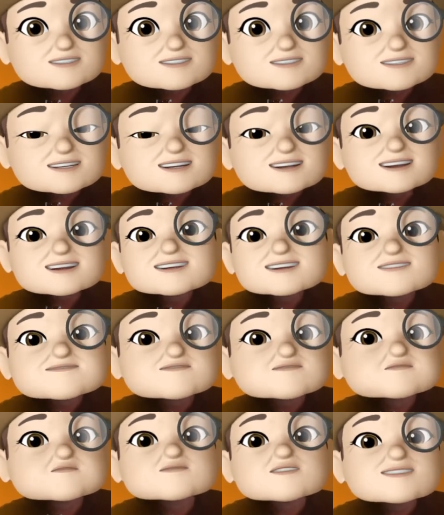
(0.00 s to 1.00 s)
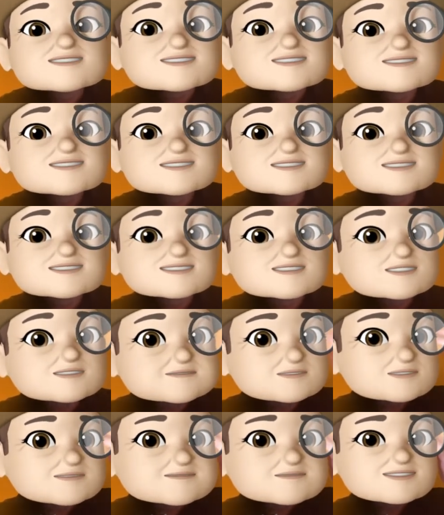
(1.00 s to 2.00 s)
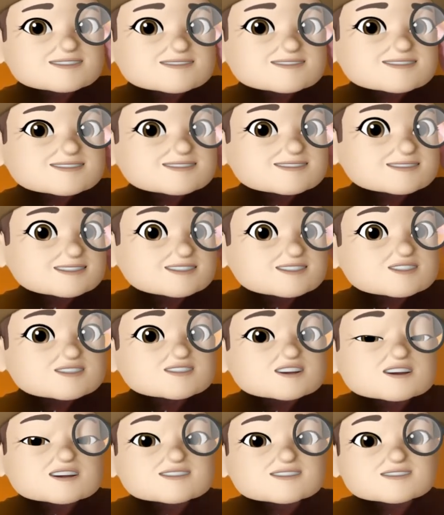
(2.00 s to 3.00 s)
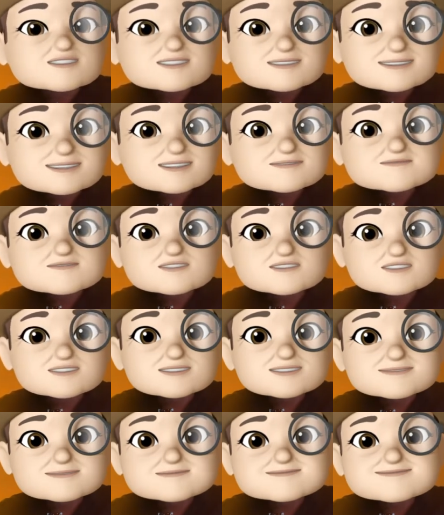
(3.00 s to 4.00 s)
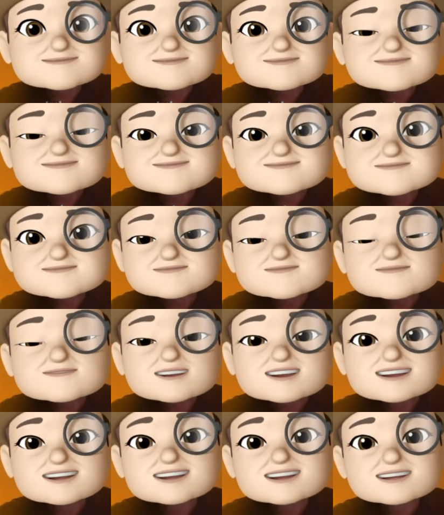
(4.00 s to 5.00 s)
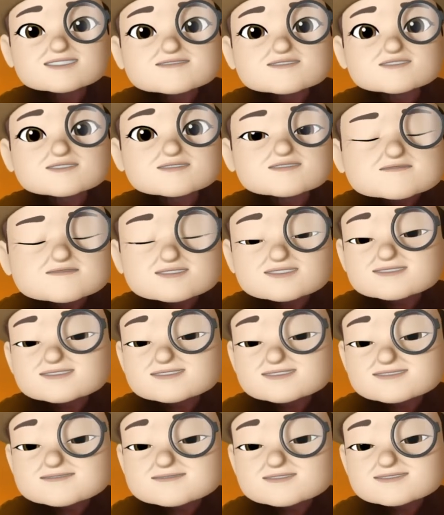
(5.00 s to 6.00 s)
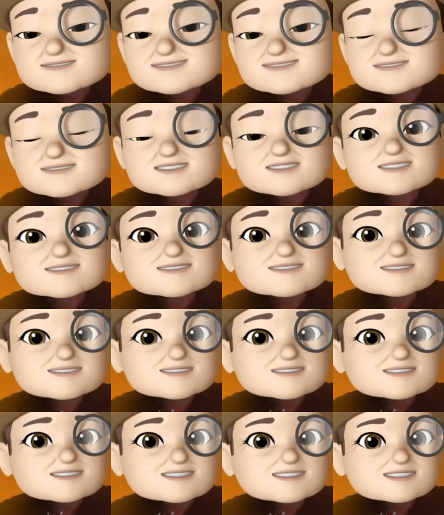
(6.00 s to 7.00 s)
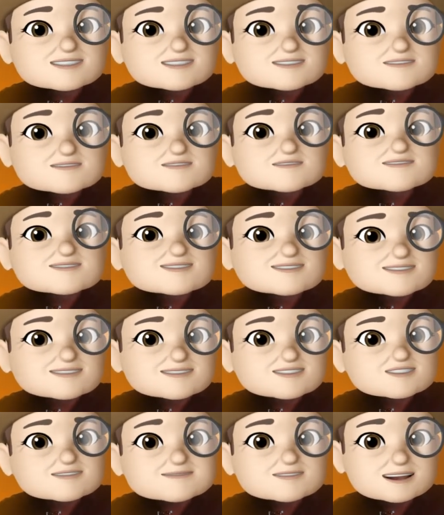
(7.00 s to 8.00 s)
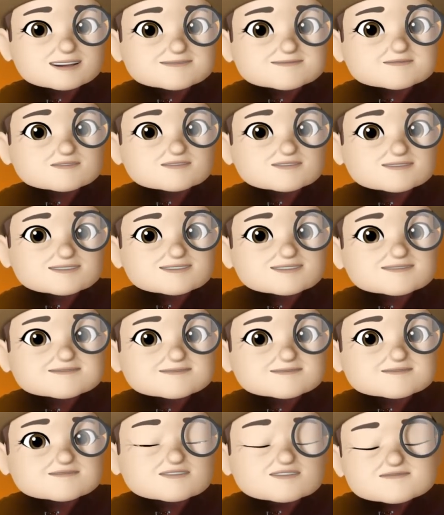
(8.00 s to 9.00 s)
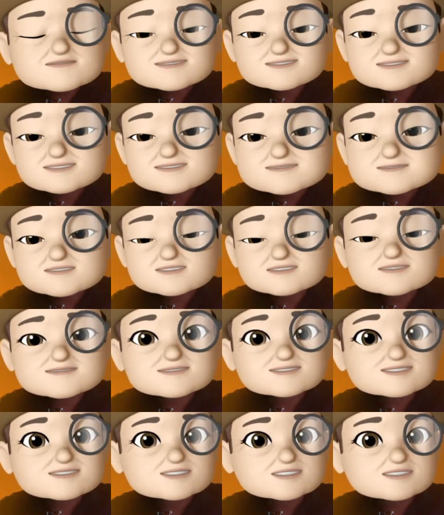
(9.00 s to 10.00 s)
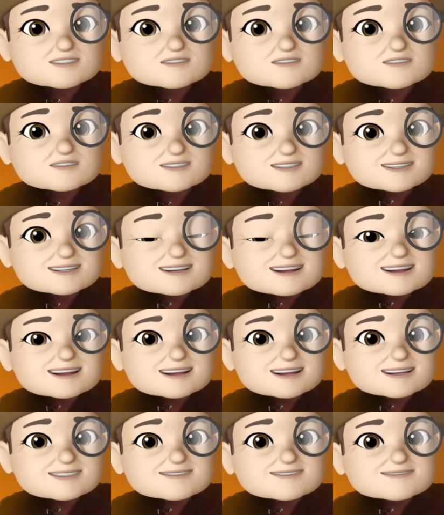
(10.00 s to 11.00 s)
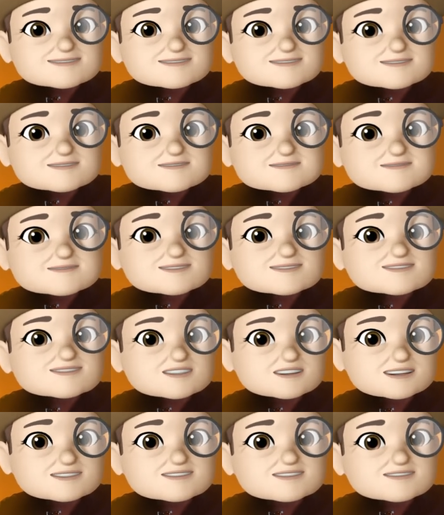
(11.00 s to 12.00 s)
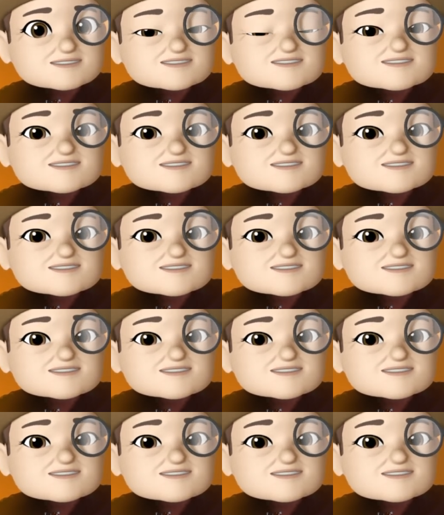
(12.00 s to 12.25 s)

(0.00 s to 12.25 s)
And even recently, my teenage daughter, I gave her and my son 13-inch MacBook Pros a couple of years ago, and my daughter,